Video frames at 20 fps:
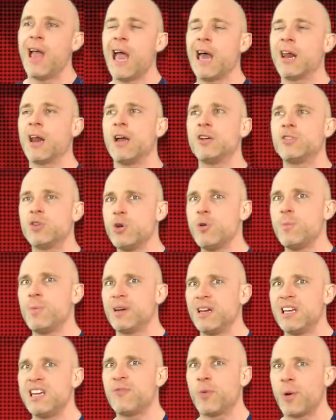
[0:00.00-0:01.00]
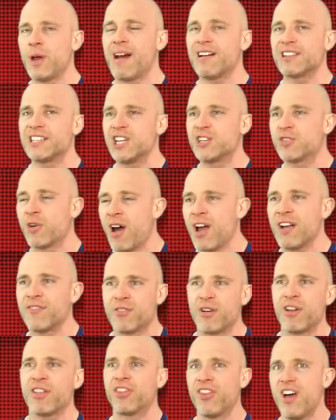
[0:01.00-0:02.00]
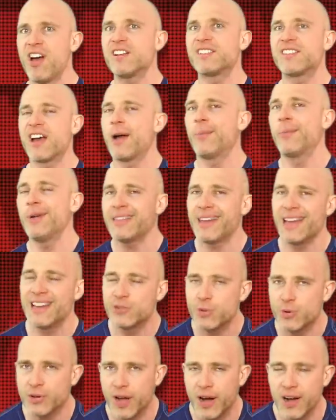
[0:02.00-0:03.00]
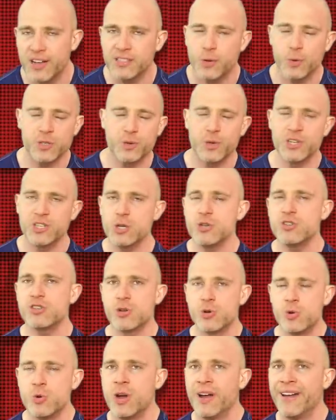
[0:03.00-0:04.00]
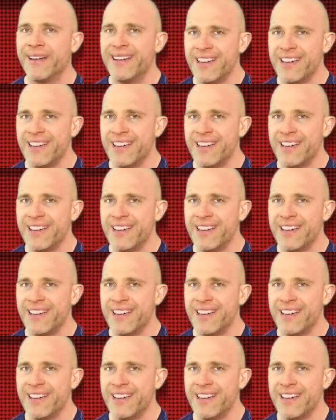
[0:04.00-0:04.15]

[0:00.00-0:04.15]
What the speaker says: And I do believe we're actually trying for a third time with Angel Garza, which we should do.